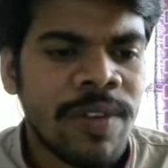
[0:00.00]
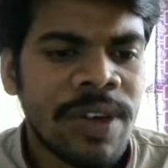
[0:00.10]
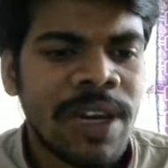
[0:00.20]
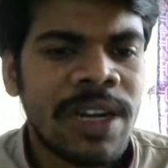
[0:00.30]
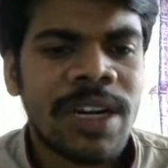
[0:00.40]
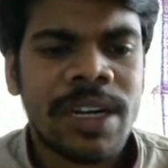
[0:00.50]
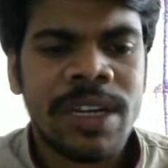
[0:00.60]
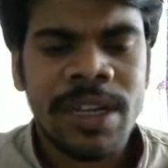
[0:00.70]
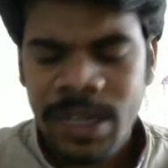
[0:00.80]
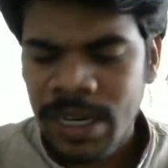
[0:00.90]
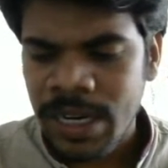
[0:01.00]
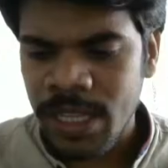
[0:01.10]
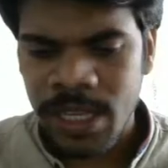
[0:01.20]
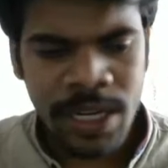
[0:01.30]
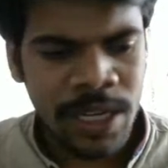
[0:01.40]
will conduct
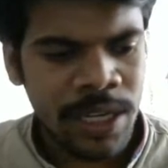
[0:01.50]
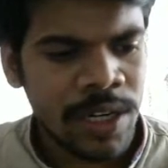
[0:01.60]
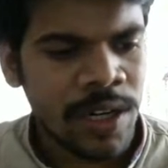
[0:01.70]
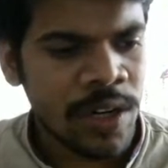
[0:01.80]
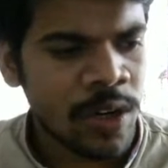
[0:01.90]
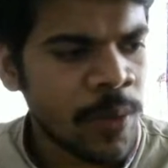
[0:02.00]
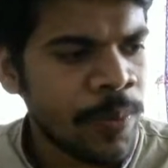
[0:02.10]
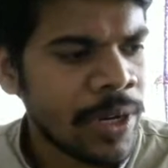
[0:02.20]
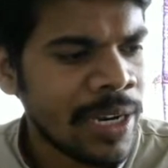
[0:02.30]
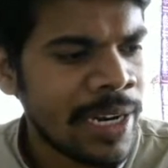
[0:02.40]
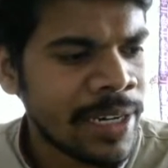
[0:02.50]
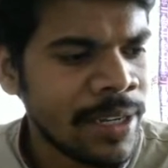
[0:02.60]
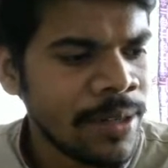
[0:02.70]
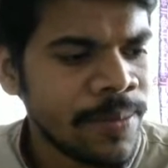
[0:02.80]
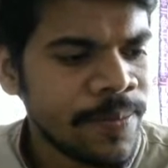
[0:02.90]
another topic
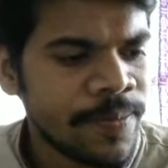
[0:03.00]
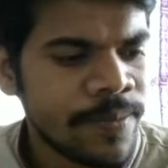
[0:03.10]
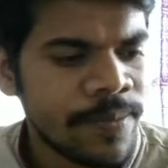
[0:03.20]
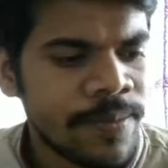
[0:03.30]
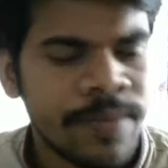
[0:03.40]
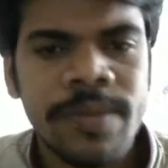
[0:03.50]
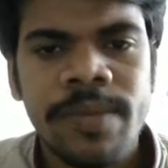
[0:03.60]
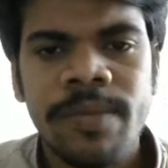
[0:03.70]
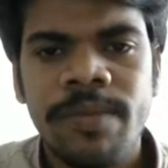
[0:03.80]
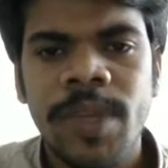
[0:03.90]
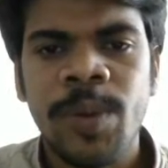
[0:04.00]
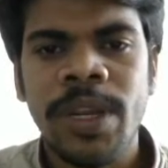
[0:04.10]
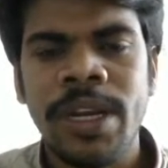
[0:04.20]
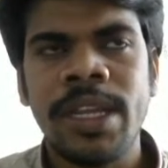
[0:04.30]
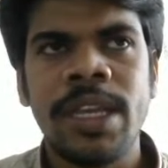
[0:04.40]
later.
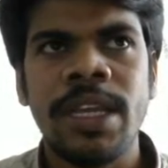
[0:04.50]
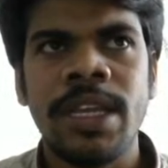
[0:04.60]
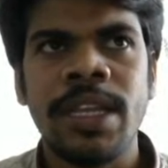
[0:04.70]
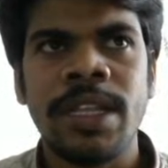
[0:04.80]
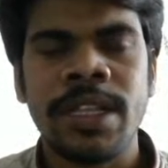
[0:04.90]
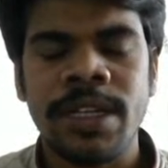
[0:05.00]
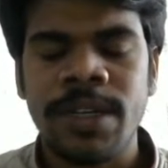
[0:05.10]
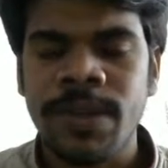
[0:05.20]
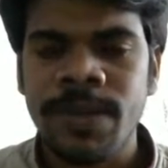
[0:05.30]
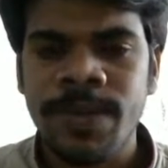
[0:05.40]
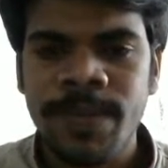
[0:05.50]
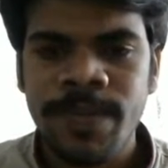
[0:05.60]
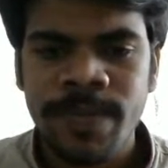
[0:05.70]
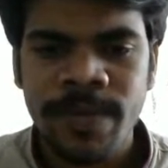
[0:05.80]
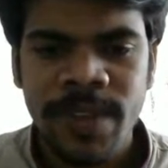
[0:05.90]
Maybe it is
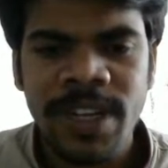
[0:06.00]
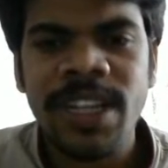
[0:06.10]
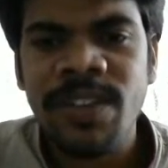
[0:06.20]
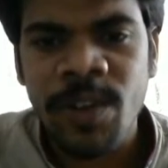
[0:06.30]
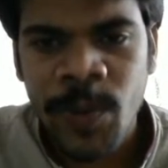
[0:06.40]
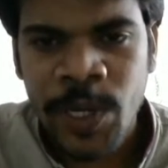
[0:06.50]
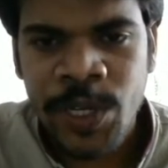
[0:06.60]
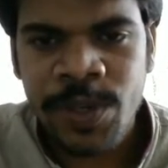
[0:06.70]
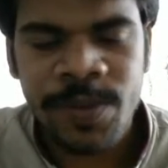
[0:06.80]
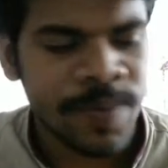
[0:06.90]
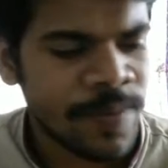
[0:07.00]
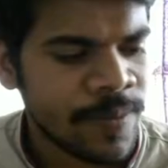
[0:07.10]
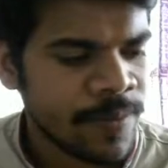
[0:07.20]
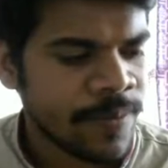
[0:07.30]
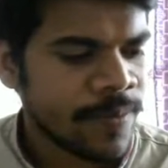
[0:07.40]
your wish.
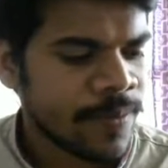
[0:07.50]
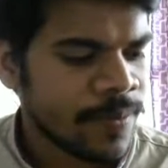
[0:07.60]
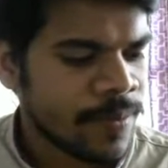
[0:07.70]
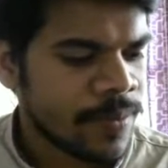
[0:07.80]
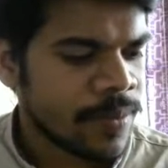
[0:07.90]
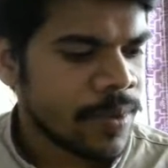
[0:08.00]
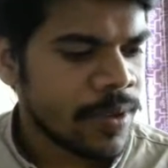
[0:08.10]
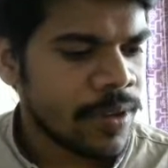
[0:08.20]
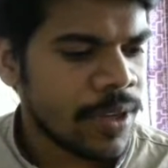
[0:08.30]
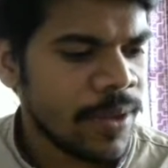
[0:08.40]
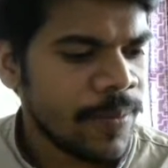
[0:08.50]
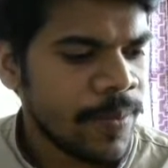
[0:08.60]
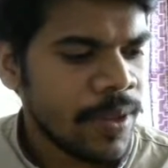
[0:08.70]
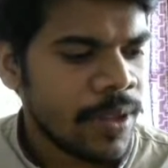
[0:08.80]
Okay.